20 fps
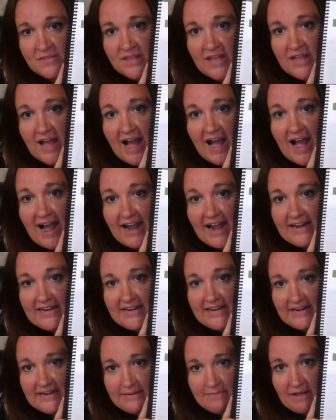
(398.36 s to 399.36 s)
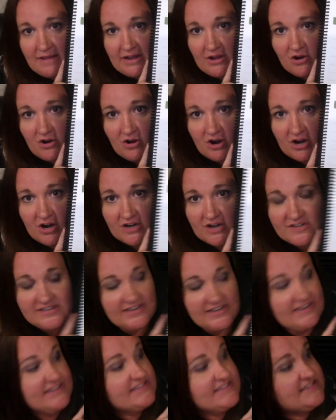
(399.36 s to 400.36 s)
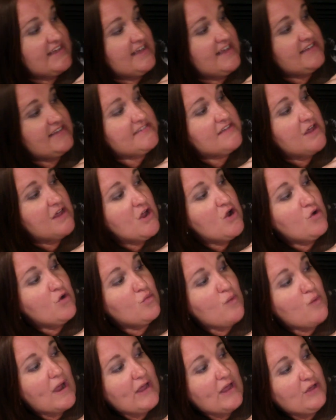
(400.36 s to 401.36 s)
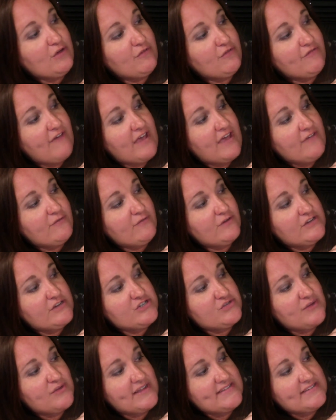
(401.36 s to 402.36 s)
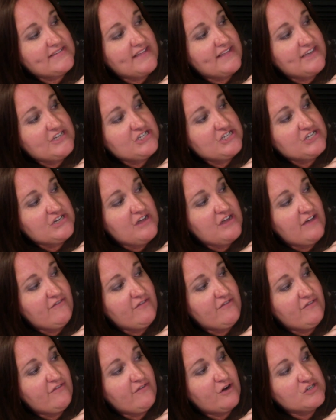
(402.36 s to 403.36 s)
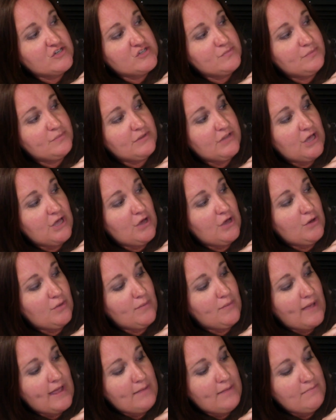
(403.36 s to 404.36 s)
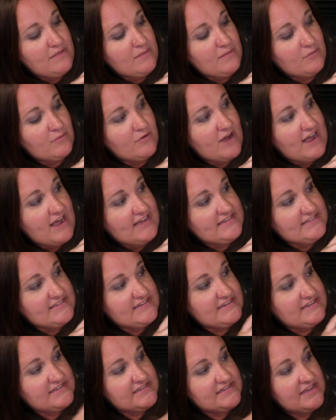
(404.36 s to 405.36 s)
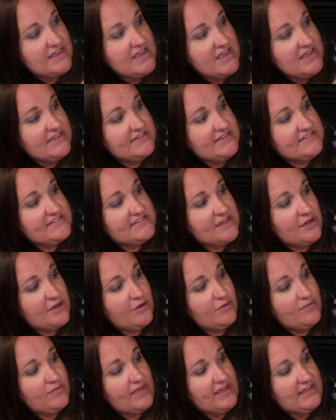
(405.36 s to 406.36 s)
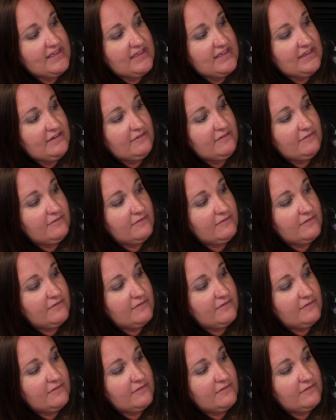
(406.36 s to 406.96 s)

hide it in my heart. And it says, write your favorite translation of the verse below and memorize it. So they can,